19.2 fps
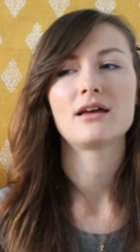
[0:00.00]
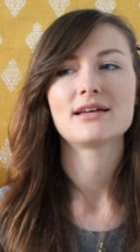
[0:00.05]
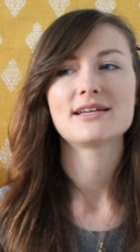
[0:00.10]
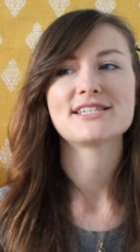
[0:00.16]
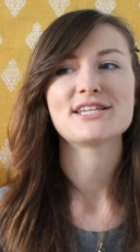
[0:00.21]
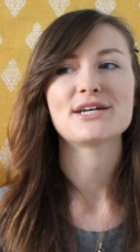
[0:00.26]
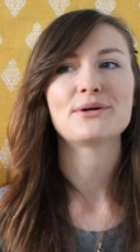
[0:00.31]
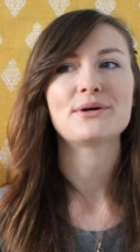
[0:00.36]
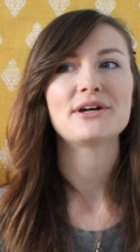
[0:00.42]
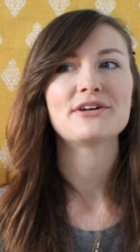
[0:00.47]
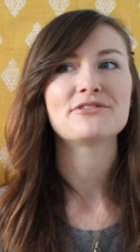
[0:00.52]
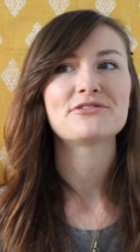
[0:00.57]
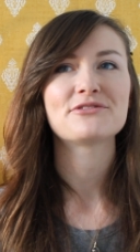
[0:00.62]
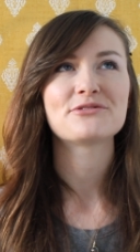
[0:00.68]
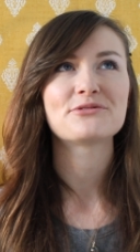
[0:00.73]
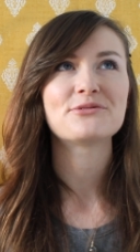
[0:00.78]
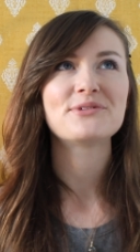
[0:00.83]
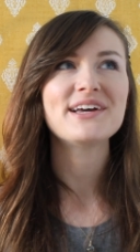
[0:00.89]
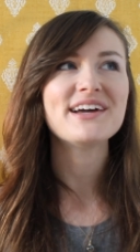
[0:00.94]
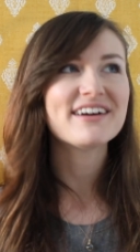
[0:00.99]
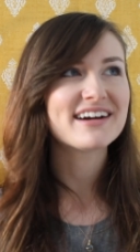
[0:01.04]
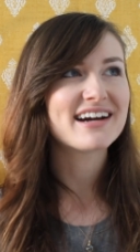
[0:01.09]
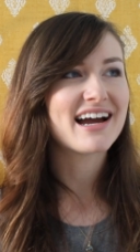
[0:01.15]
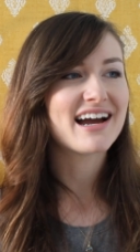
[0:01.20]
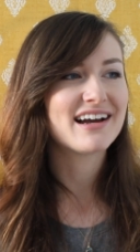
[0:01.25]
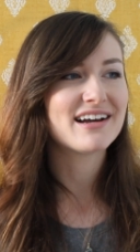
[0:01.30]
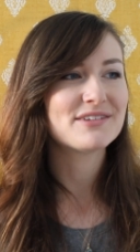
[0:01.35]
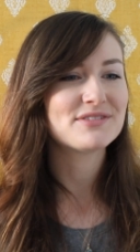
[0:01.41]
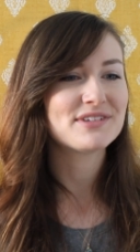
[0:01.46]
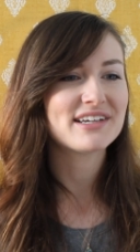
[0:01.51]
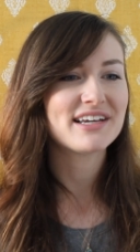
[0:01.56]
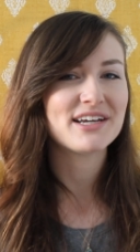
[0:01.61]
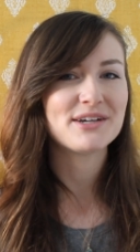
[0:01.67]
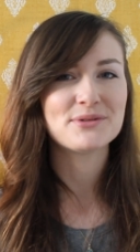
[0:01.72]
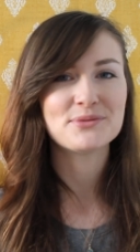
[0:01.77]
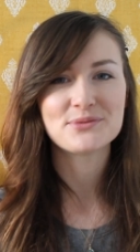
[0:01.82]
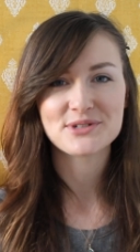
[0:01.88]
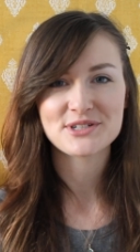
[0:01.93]
So if we are having
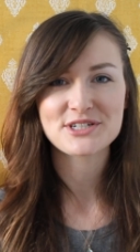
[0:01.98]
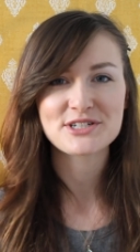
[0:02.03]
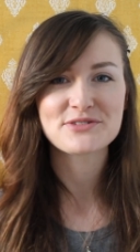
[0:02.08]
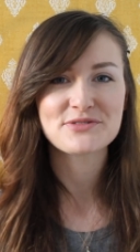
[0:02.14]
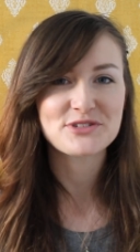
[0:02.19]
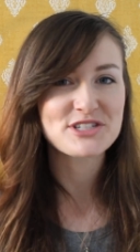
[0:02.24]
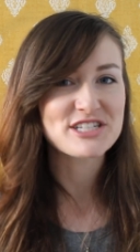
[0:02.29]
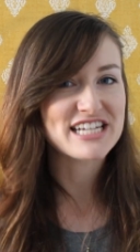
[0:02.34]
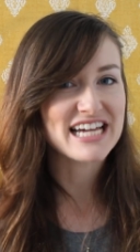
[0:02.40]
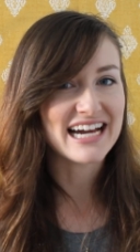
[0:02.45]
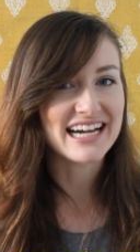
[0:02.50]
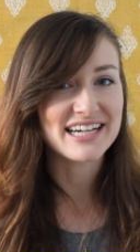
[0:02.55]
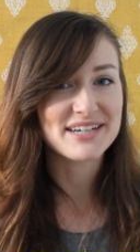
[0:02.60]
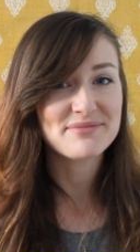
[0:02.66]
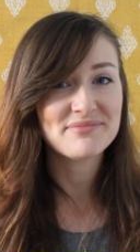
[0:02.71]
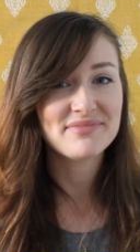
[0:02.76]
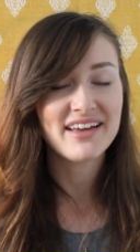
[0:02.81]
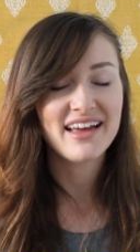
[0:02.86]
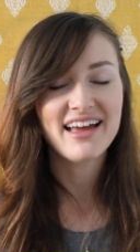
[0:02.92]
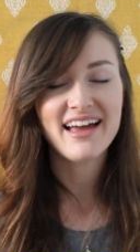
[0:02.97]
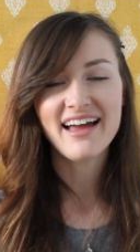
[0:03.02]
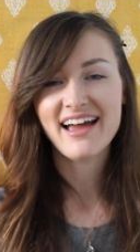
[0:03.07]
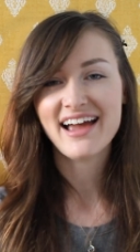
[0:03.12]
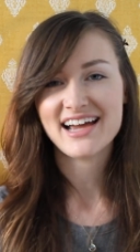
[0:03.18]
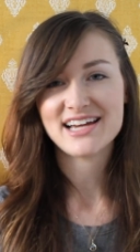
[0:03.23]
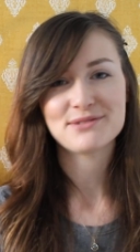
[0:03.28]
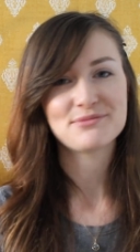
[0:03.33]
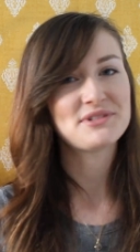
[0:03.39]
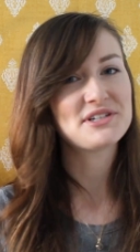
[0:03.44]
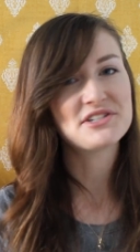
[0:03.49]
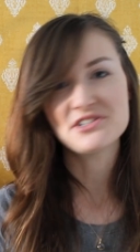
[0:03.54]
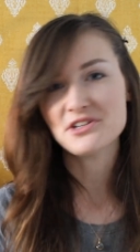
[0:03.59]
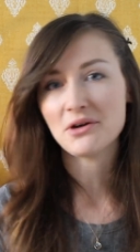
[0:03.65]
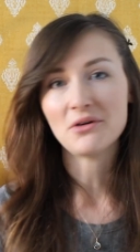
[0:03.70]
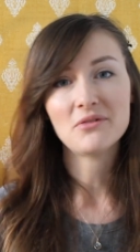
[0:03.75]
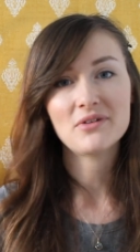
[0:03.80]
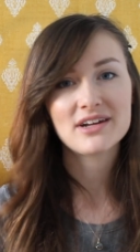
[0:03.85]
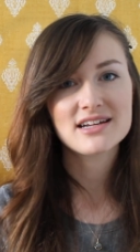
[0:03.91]
a wonderful time and we
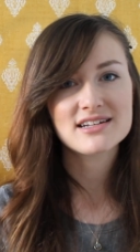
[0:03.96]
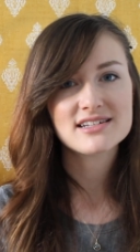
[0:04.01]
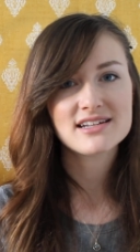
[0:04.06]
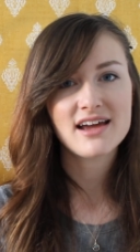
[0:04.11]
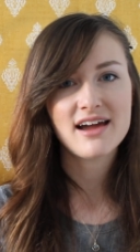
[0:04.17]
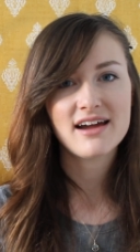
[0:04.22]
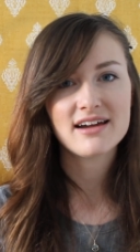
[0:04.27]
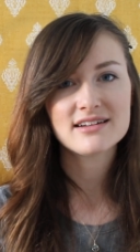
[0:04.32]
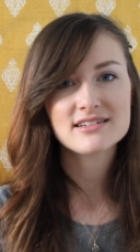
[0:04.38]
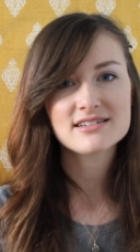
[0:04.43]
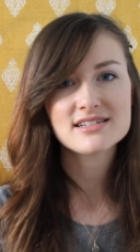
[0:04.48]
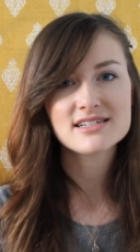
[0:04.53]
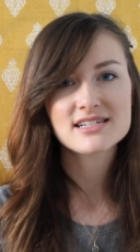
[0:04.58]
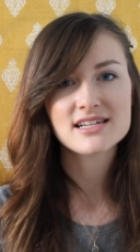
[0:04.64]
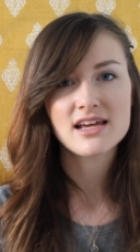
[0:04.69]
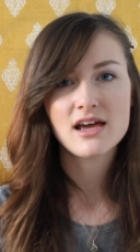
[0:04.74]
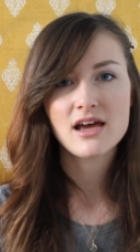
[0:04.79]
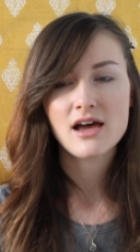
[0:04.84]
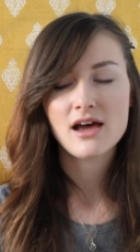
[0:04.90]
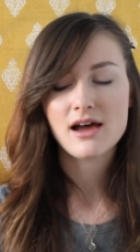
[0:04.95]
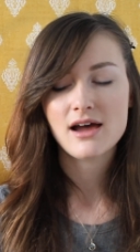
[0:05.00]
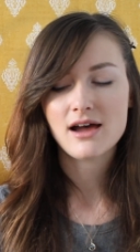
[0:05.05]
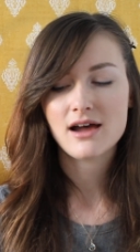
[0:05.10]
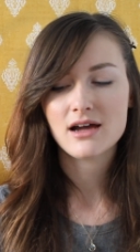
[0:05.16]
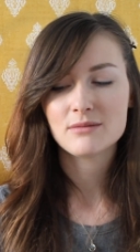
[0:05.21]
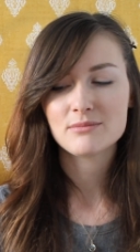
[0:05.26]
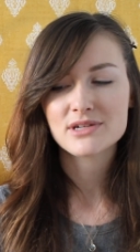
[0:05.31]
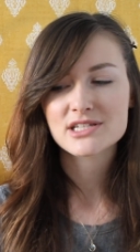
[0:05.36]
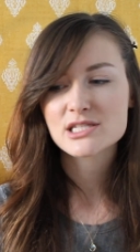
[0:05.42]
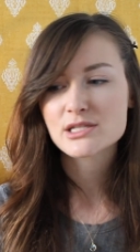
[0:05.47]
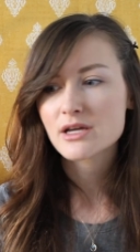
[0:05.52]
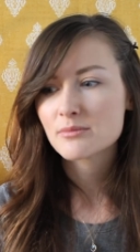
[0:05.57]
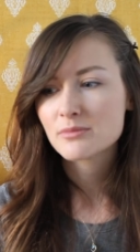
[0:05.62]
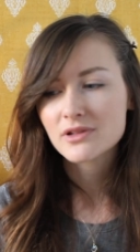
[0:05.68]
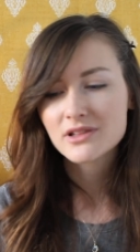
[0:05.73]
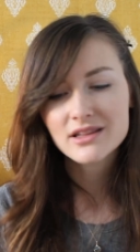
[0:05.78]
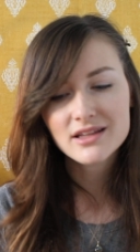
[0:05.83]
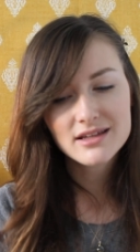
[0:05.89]
don't want it to end, it's
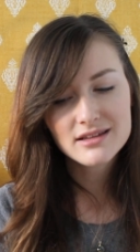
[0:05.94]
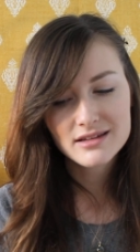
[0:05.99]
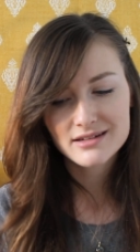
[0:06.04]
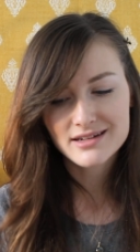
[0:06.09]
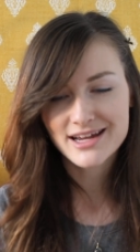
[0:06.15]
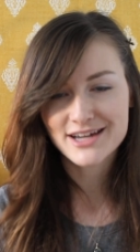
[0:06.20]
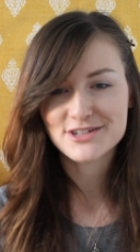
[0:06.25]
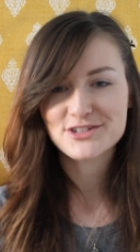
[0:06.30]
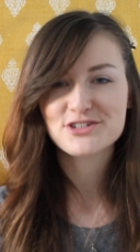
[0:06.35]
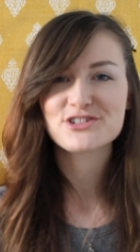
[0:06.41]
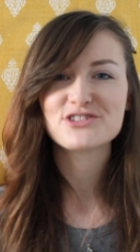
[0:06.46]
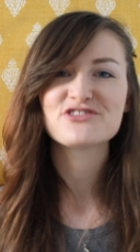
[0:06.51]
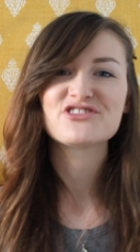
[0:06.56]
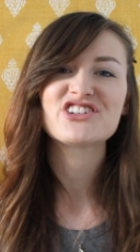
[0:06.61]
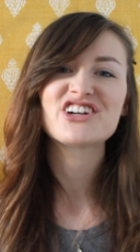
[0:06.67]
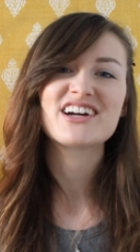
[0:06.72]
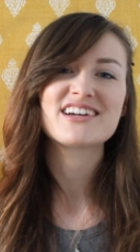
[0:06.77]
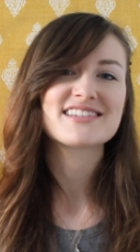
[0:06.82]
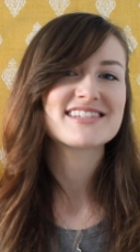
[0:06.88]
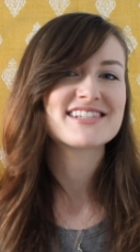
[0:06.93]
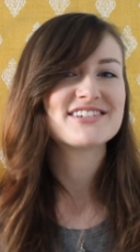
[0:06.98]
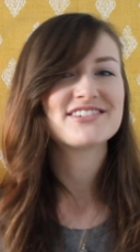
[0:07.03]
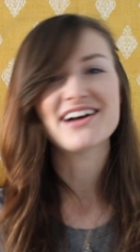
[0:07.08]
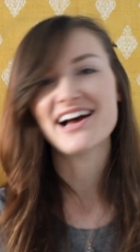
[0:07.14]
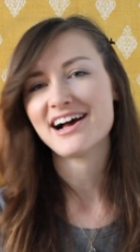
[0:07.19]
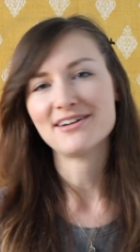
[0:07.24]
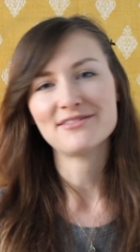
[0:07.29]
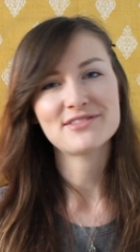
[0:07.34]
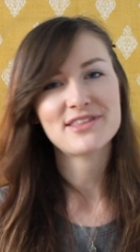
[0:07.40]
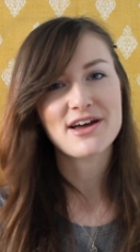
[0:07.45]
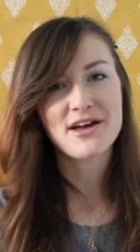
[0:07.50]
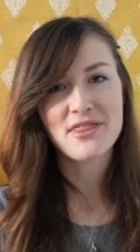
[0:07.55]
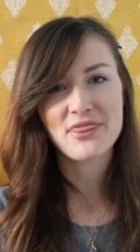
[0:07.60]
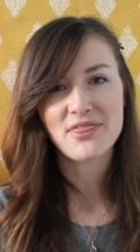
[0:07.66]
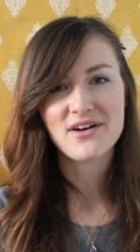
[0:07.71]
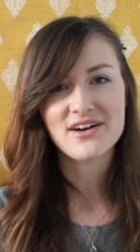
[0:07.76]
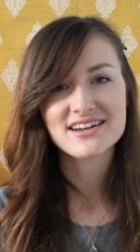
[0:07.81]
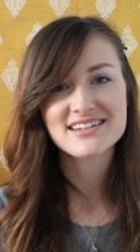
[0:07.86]
completely natural for us to have
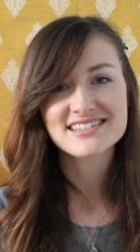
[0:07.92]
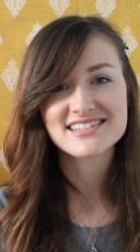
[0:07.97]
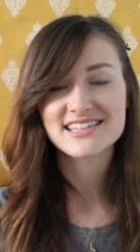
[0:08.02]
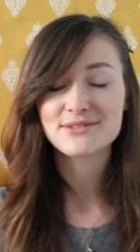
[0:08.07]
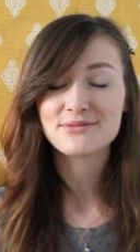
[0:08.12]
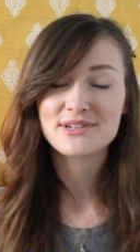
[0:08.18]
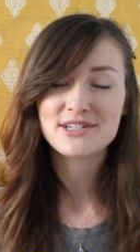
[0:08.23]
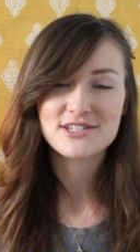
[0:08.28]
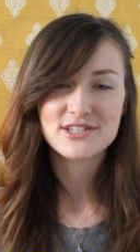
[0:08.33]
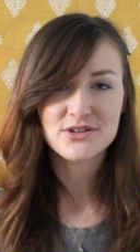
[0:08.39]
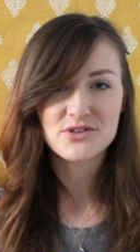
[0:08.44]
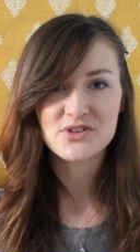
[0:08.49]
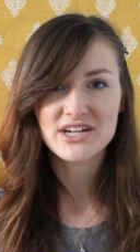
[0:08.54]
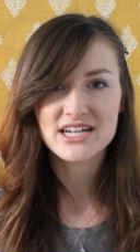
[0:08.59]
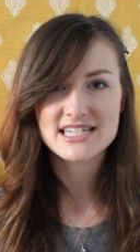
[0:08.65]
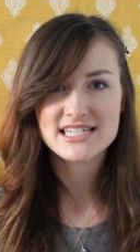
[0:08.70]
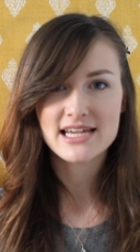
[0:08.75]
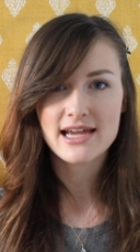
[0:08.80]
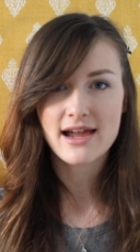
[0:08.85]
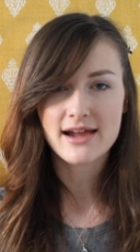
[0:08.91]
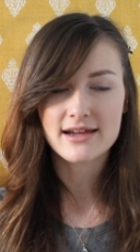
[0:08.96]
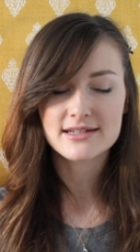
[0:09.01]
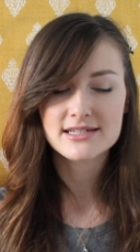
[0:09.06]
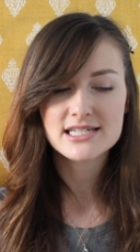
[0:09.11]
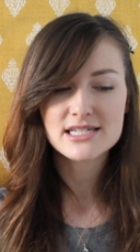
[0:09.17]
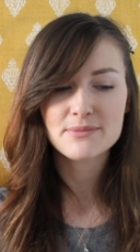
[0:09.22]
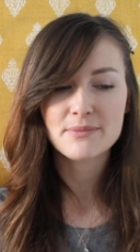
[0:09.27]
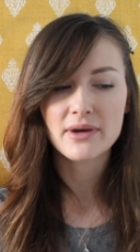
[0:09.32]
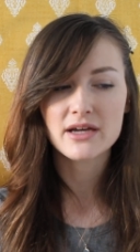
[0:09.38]
that thought that we don't want it to end.